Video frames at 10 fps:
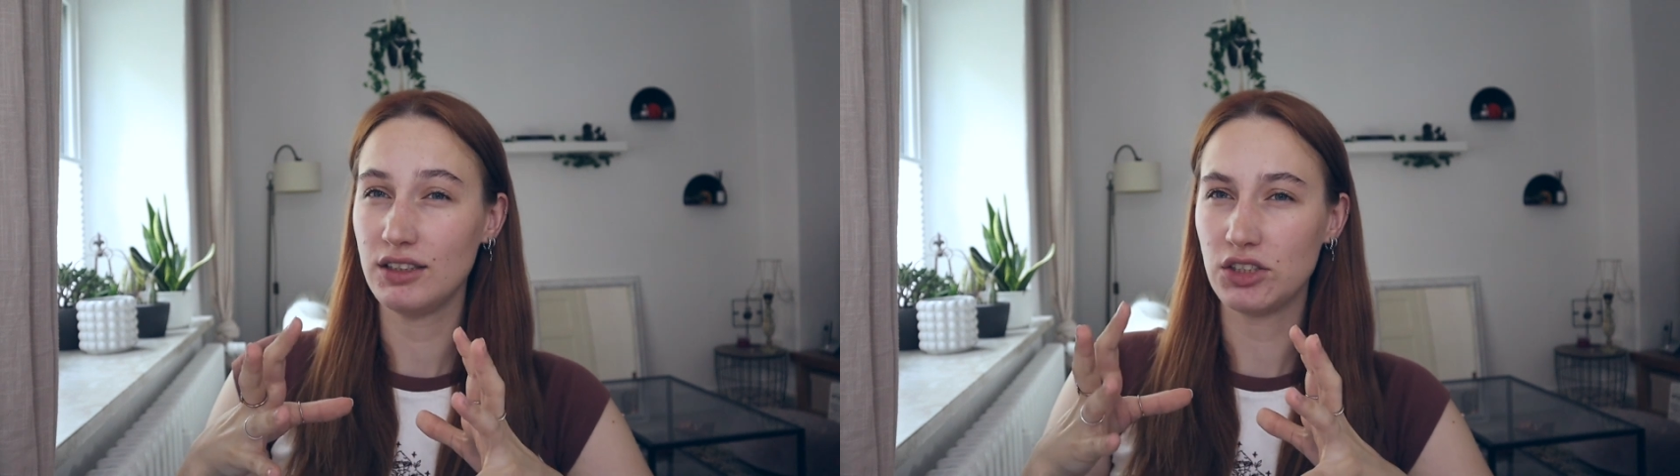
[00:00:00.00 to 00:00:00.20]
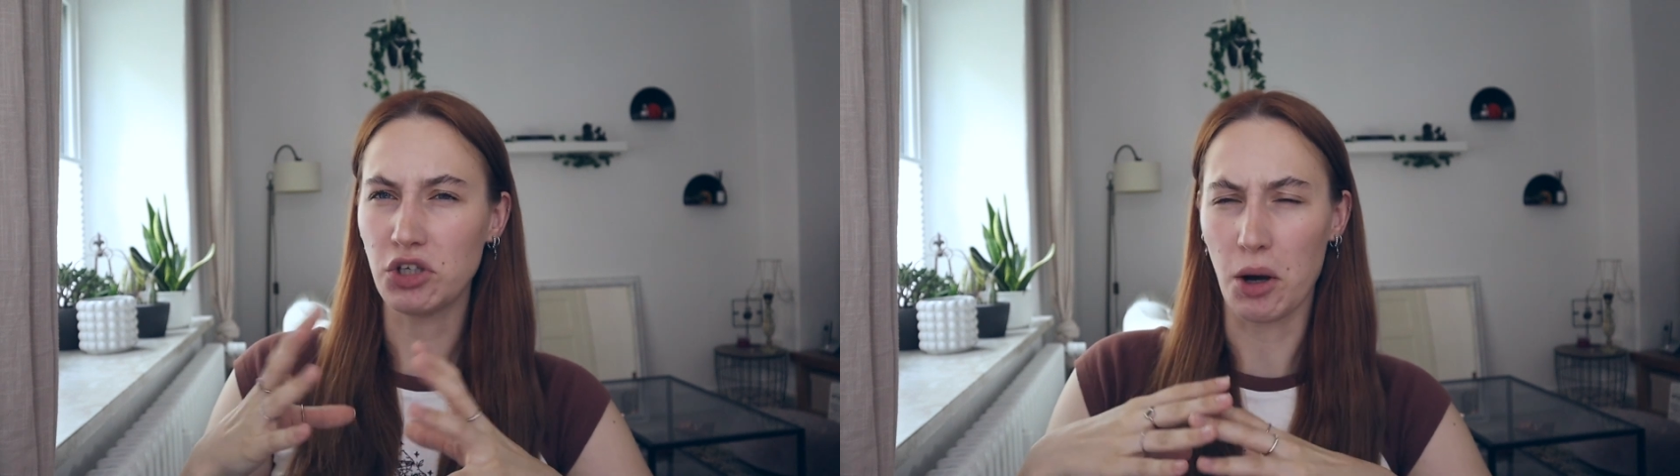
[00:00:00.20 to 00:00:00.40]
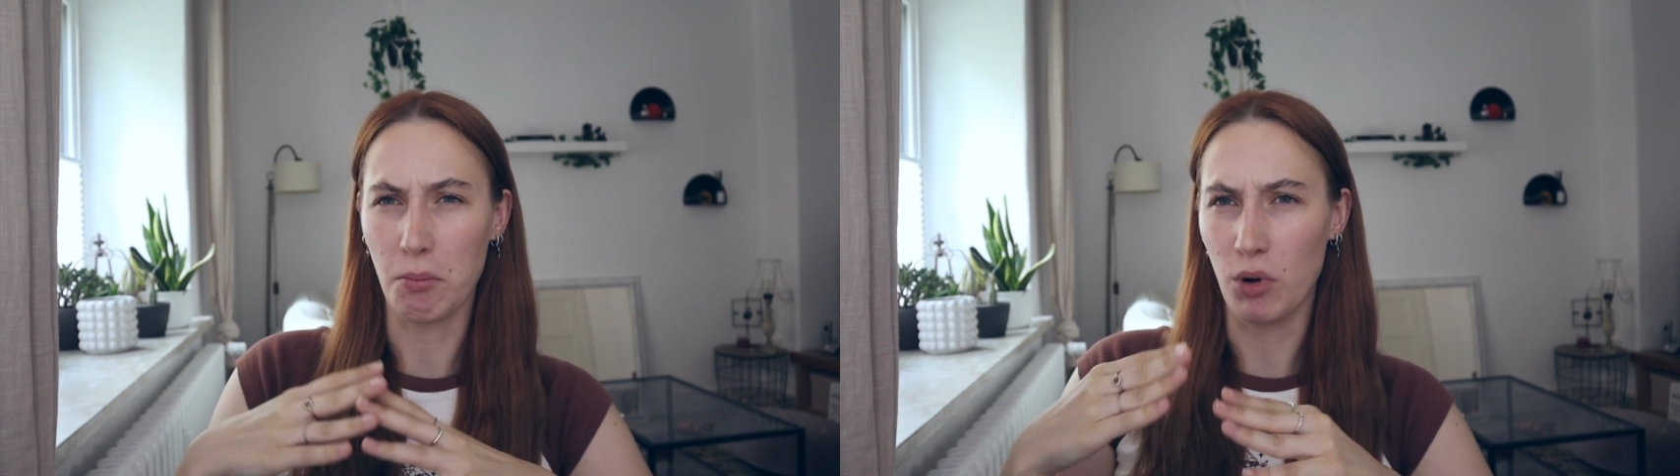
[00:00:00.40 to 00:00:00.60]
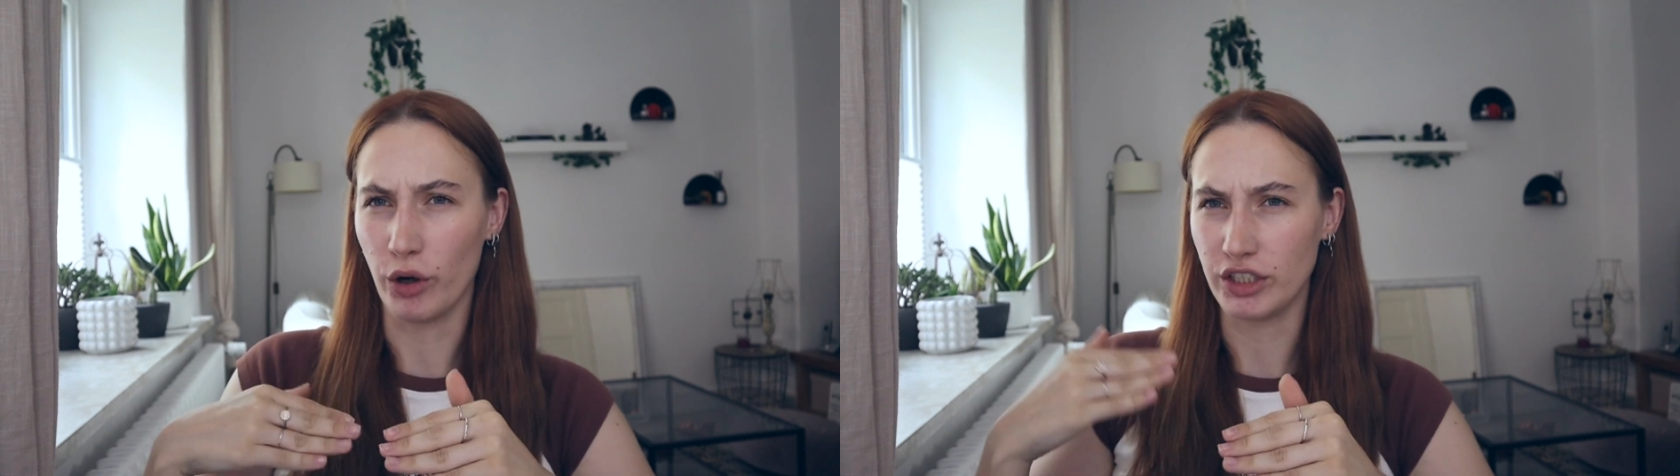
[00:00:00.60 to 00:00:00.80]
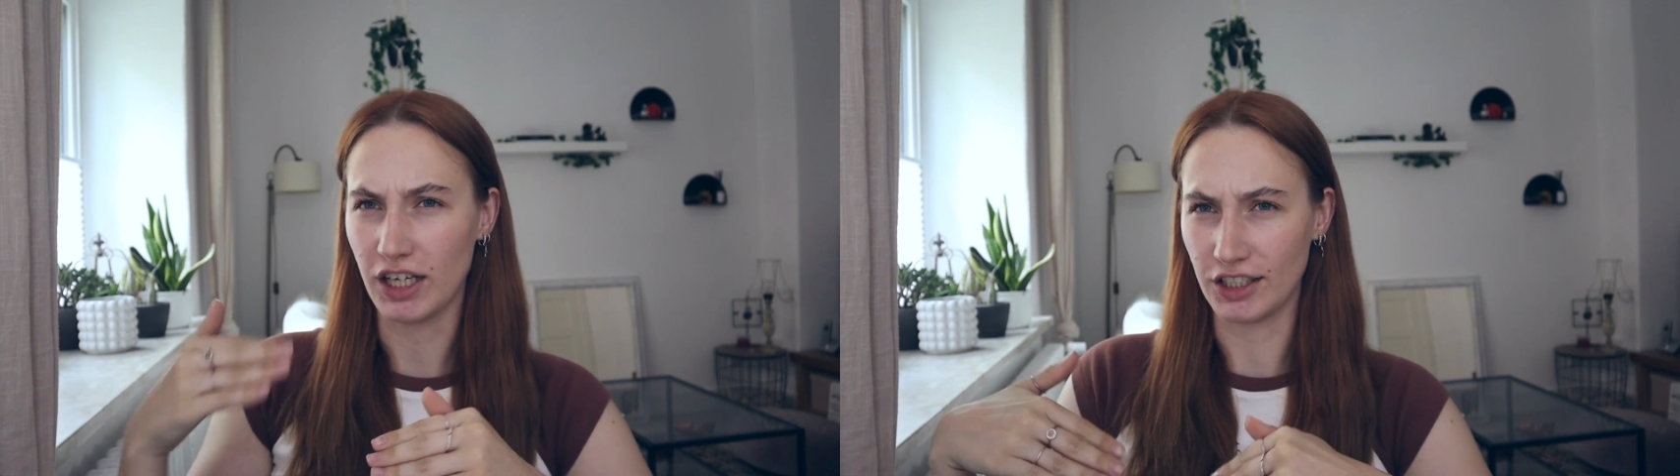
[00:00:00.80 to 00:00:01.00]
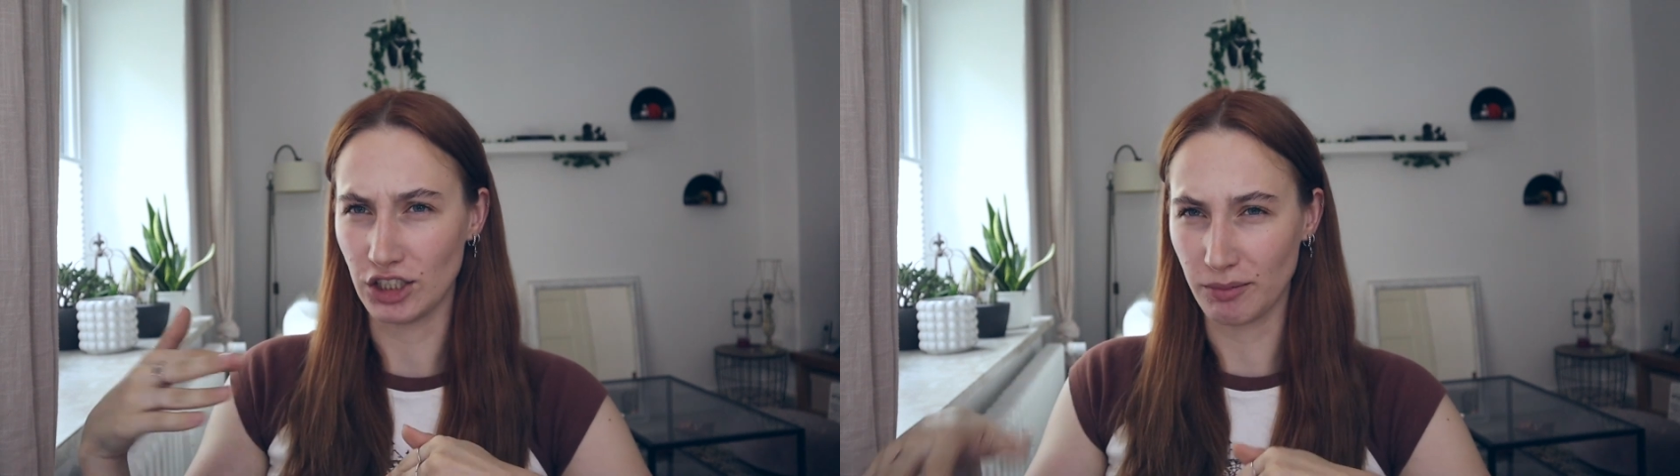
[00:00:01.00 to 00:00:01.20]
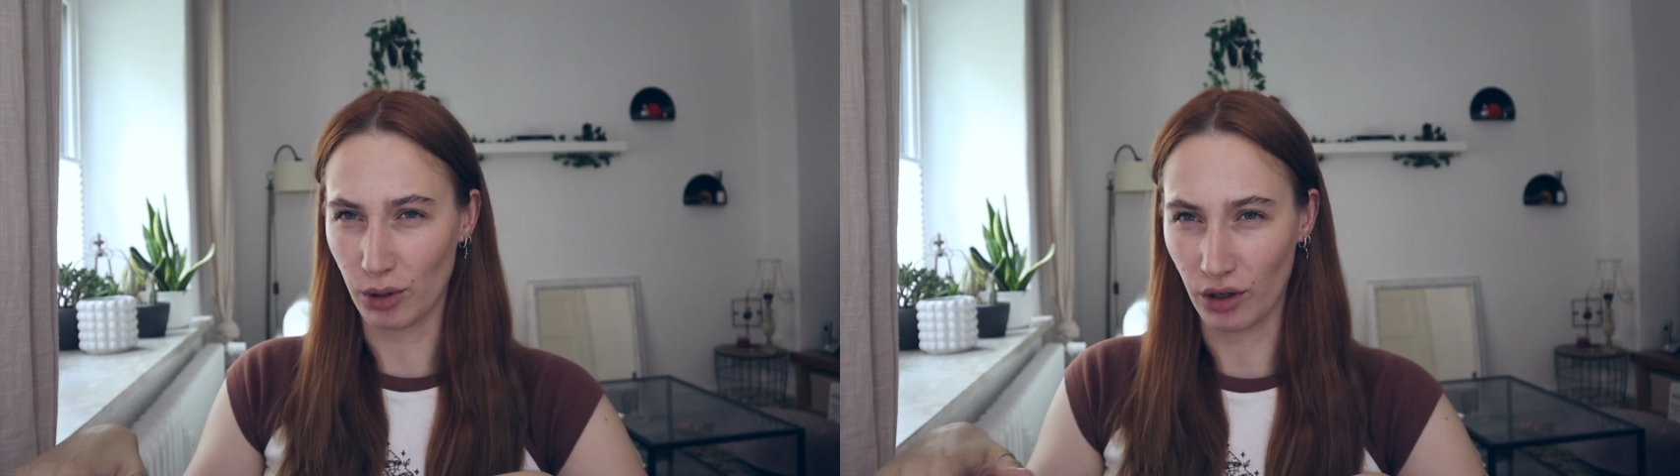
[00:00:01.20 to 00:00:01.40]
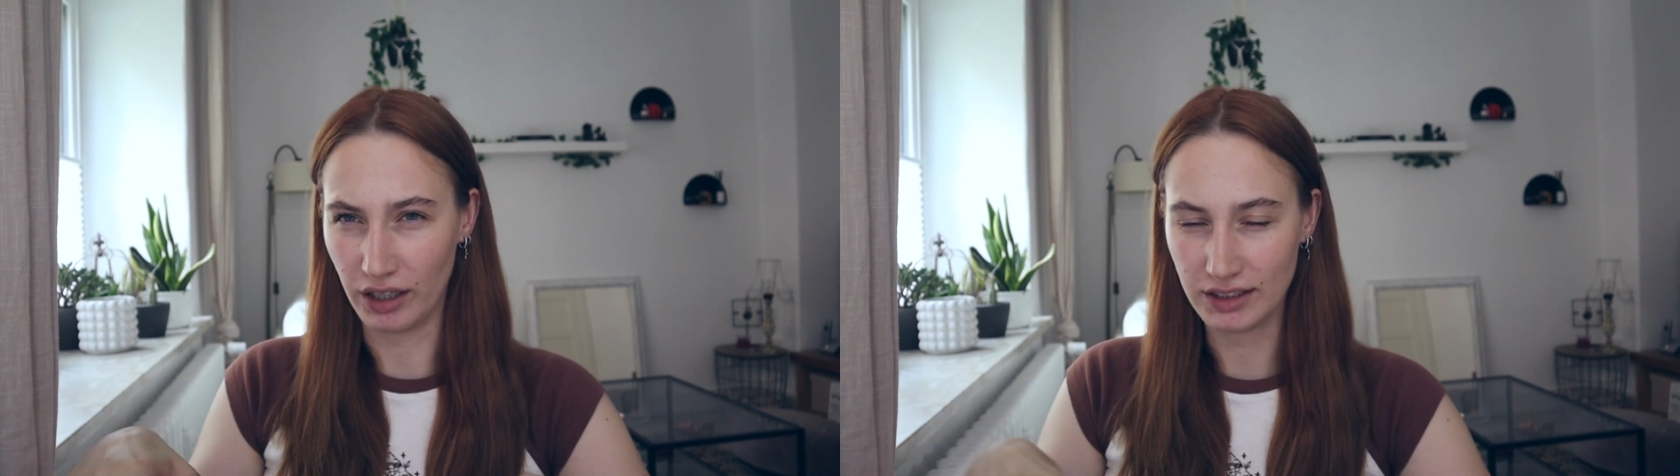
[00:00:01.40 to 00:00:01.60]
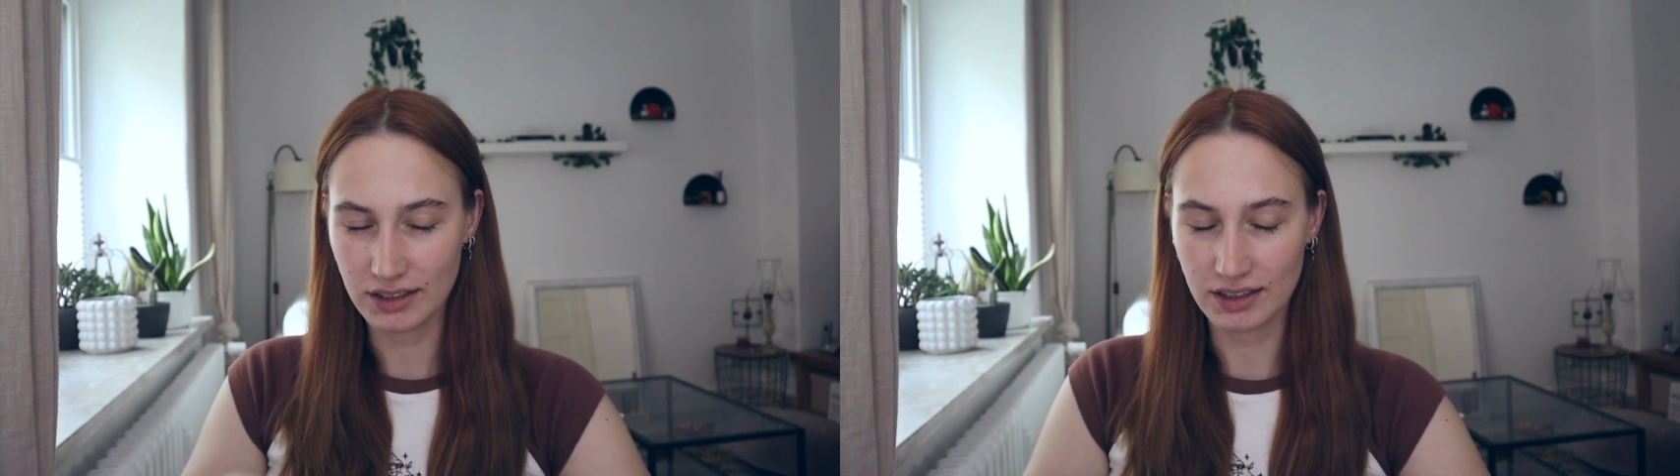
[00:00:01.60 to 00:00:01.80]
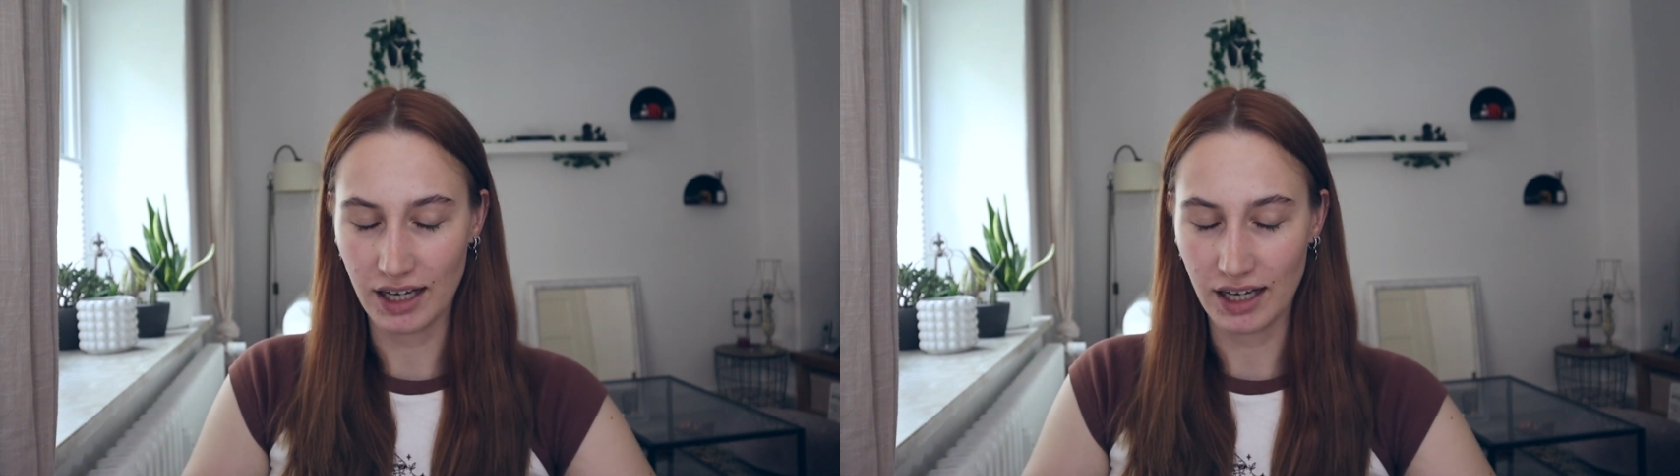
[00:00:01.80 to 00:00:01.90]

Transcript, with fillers: some more touching points,